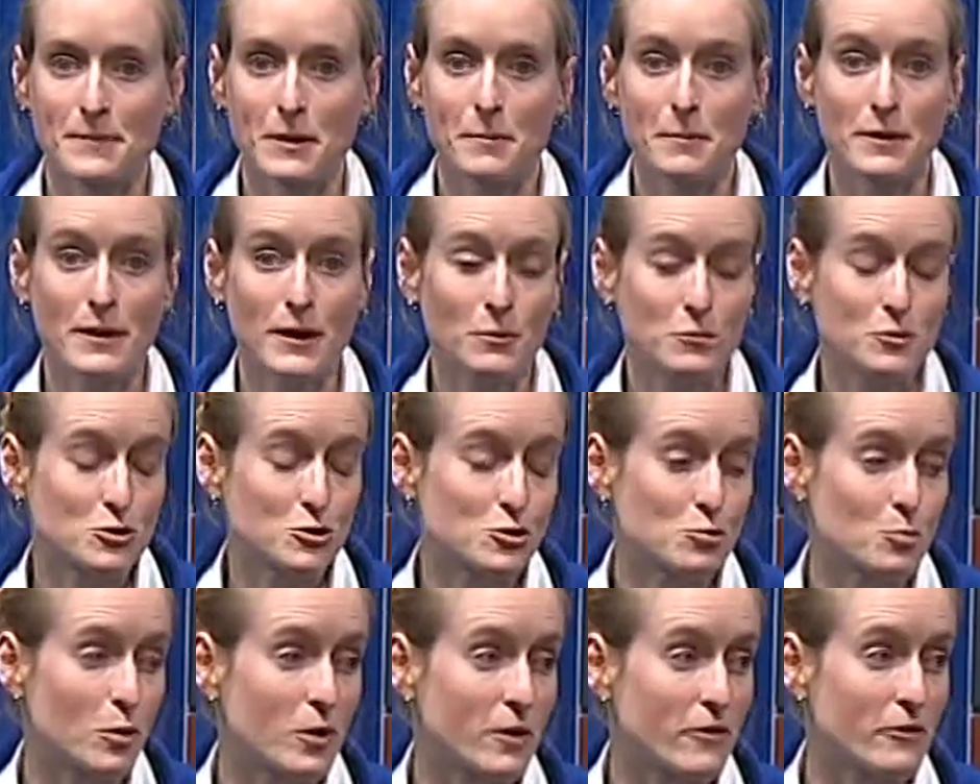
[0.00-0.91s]
But that was just
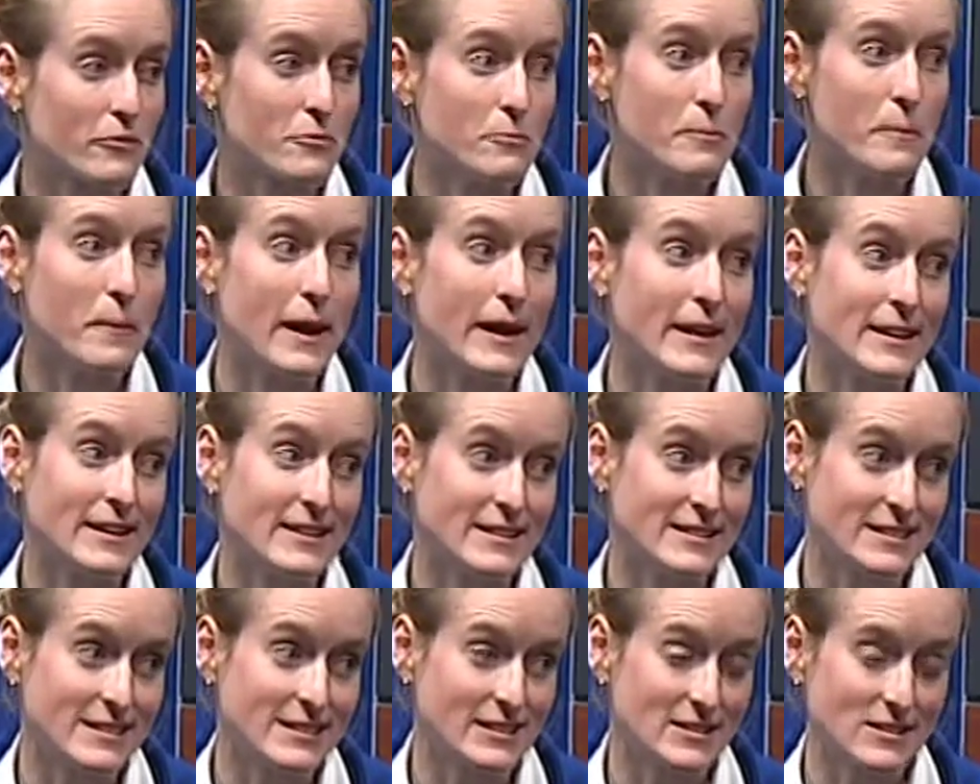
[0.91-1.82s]
one of many
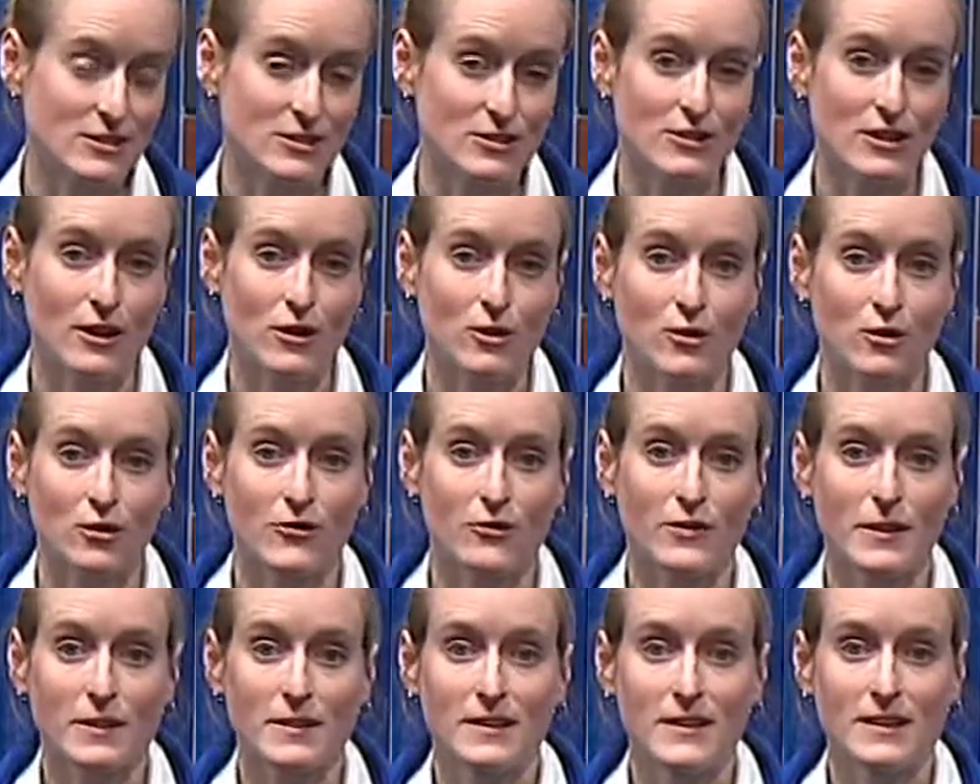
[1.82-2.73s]
diseases that could
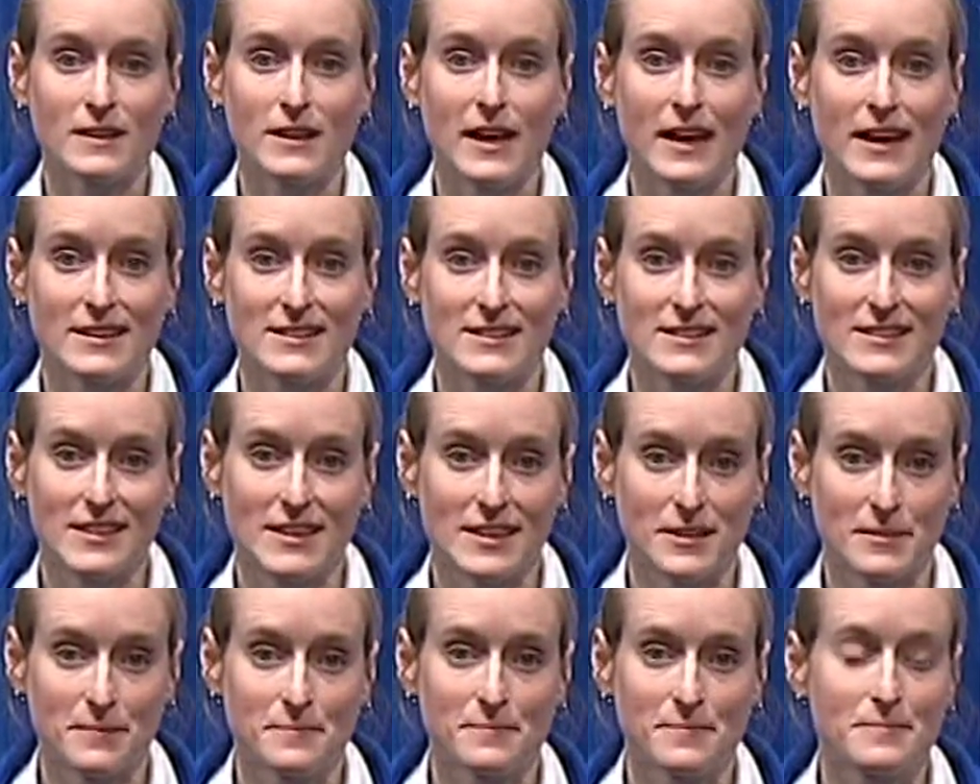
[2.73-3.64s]
affect the cat's
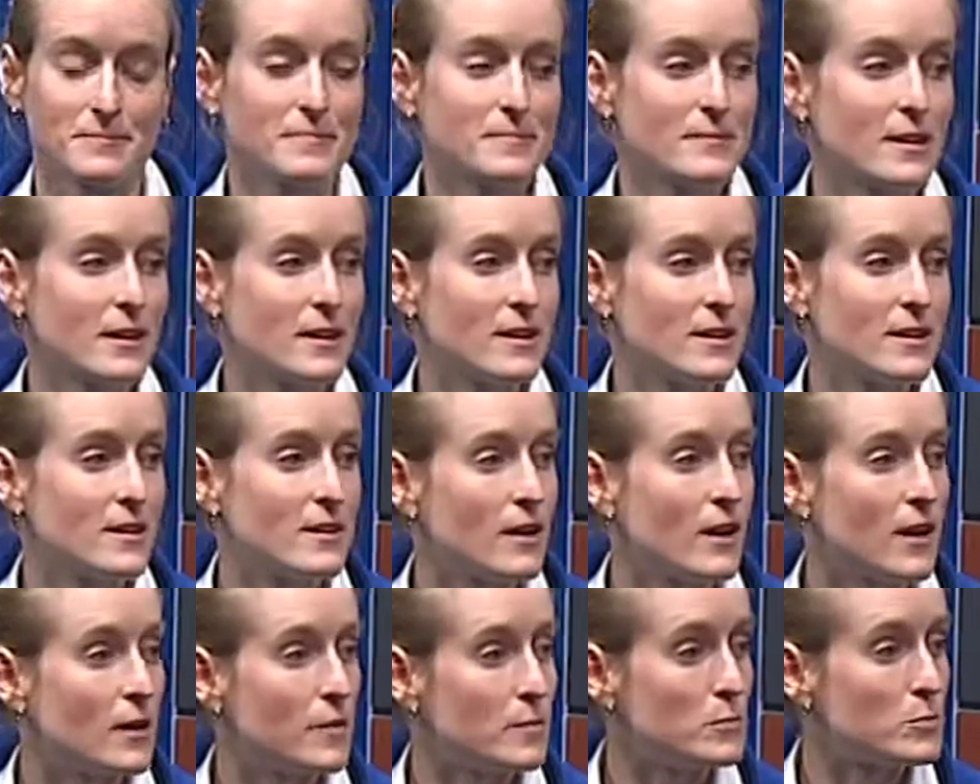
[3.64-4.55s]
skin.
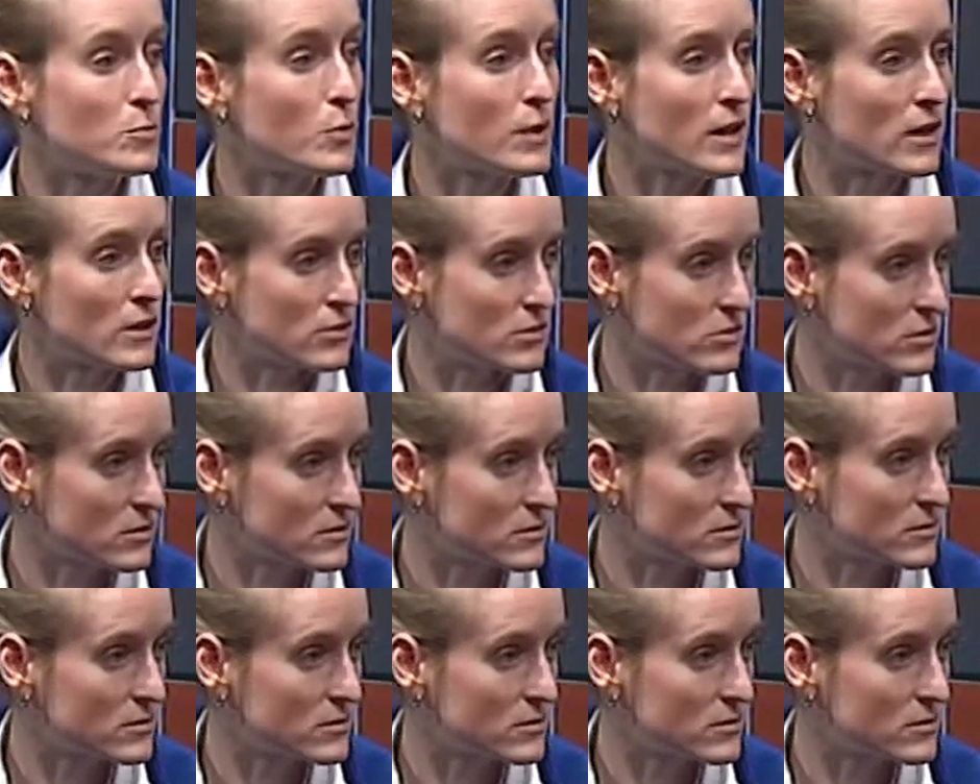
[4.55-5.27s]
What else?